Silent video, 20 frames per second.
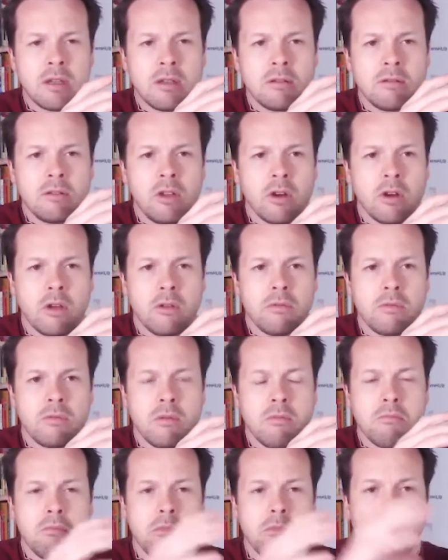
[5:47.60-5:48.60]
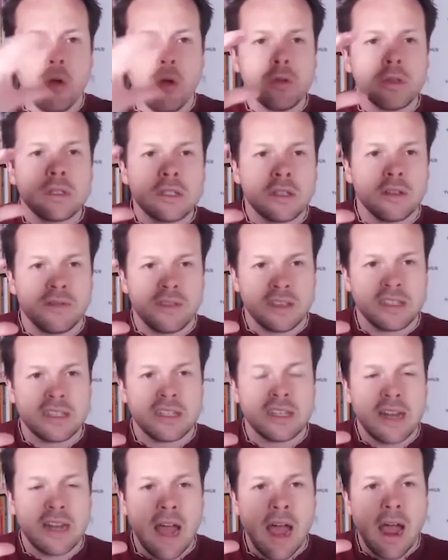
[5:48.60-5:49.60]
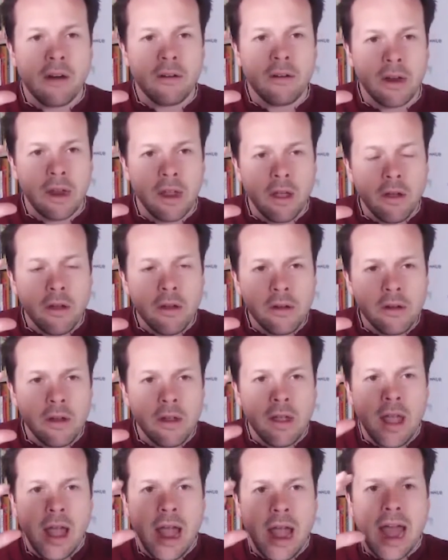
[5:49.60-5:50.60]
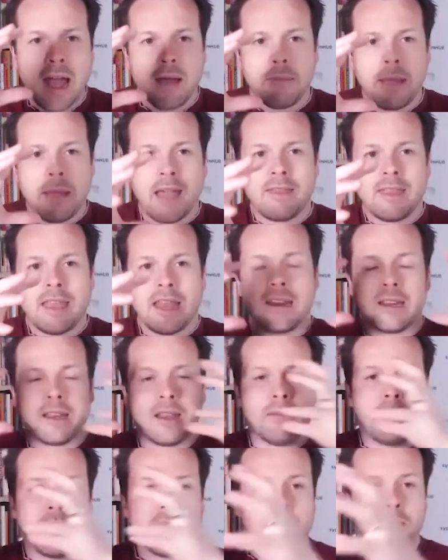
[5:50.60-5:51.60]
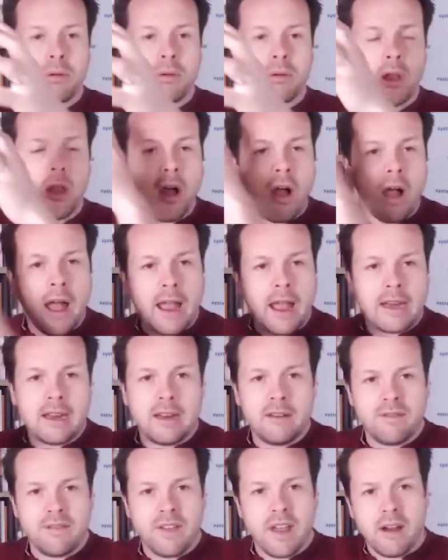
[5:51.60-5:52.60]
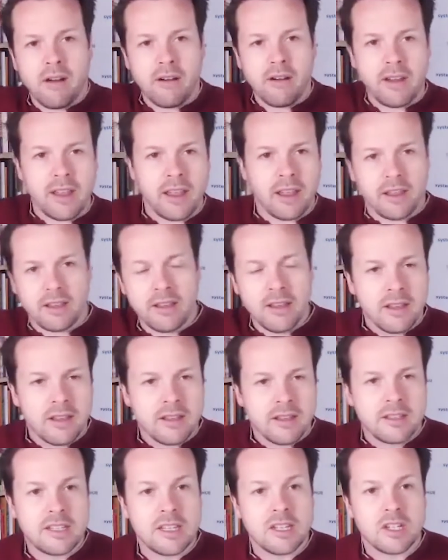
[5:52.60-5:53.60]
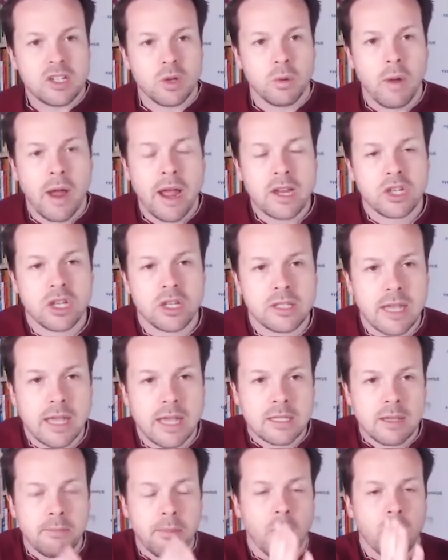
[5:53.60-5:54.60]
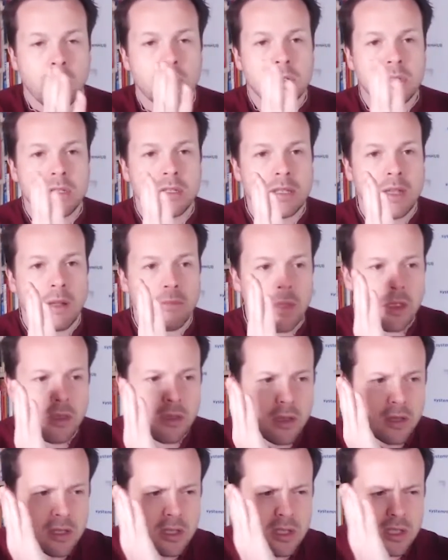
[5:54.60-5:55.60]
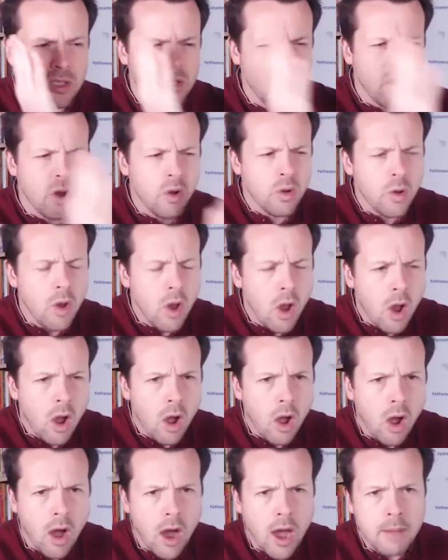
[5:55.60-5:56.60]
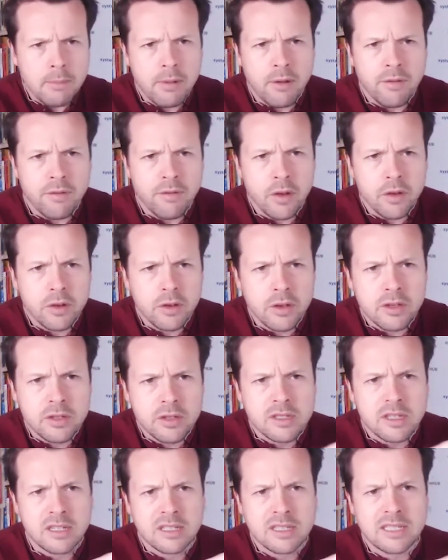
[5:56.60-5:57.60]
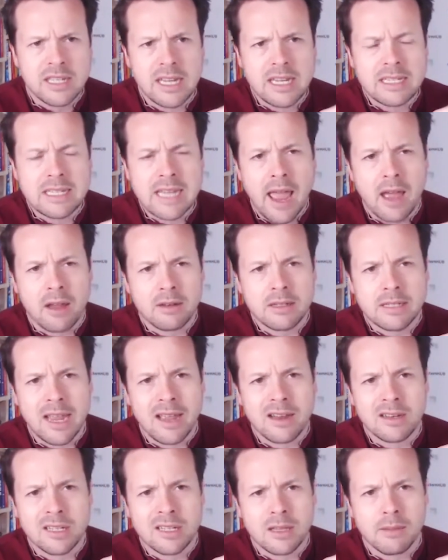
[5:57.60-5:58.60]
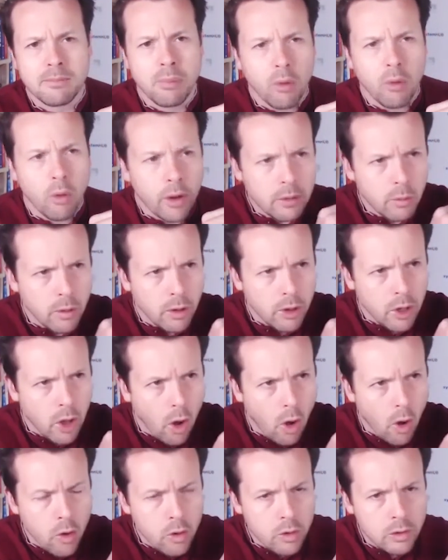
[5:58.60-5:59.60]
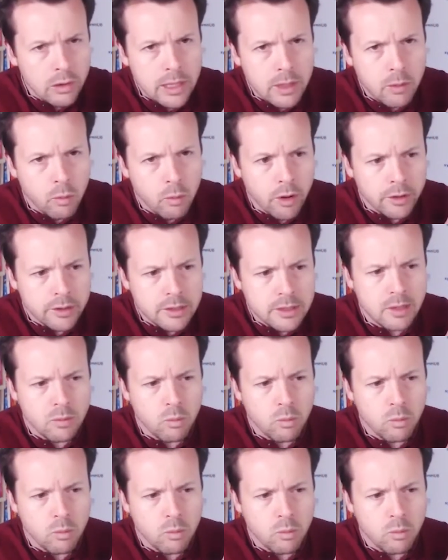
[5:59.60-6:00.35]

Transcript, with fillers: you know, the most of the scenario, um, and then it can be applied in varying situations as opposed to something that's so hyper focused and detailed down to the point where it only works in